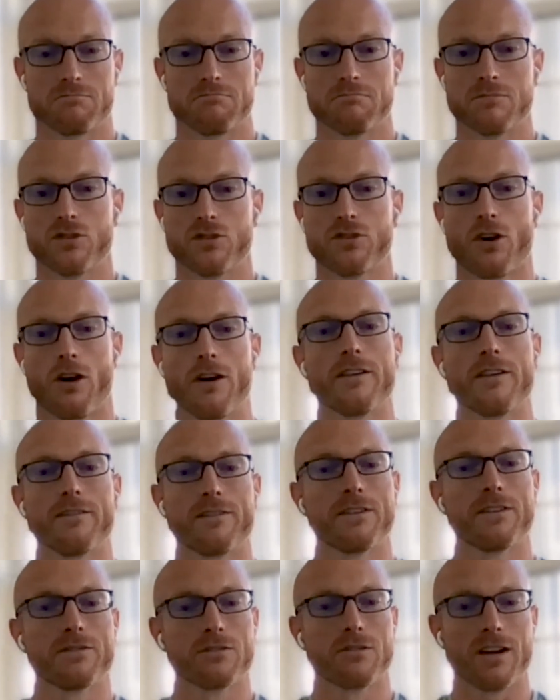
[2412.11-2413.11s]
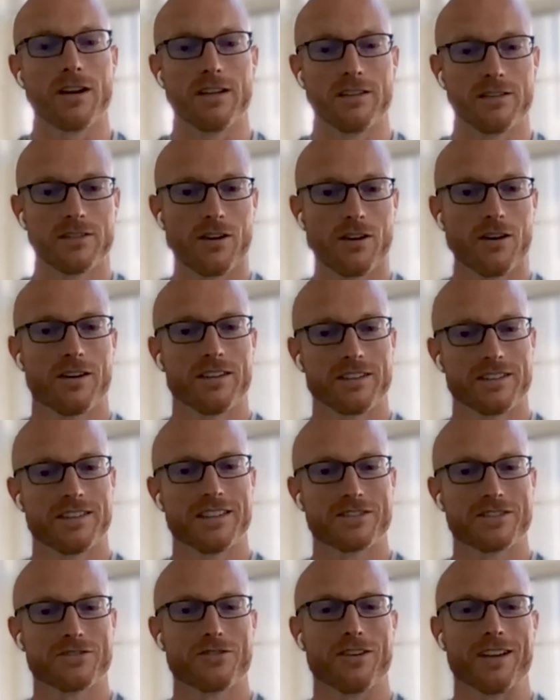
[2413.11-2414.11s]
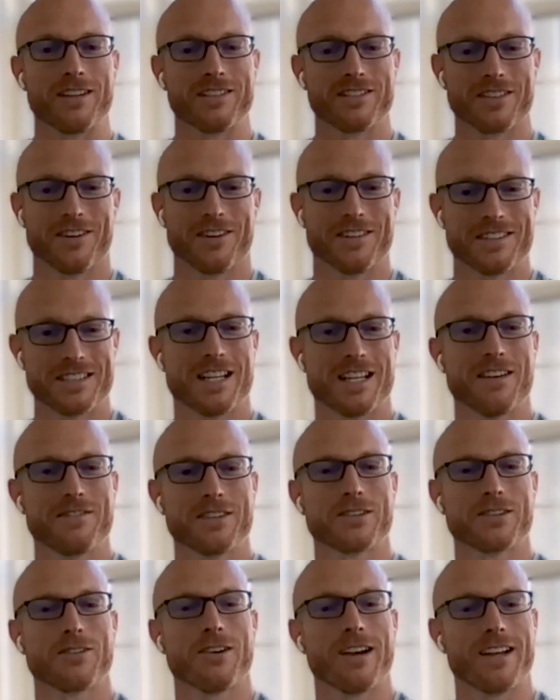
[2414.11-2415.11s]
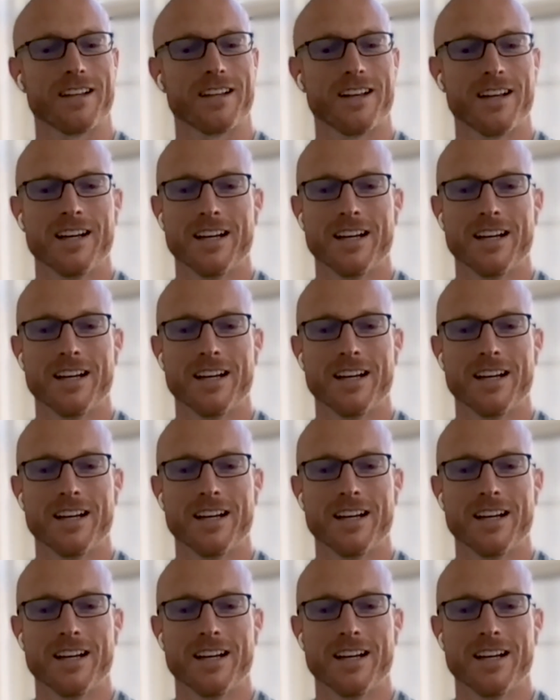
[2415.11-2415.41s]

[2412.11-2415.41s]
start in 5th grade, start in 6th grade, start in 7th grade,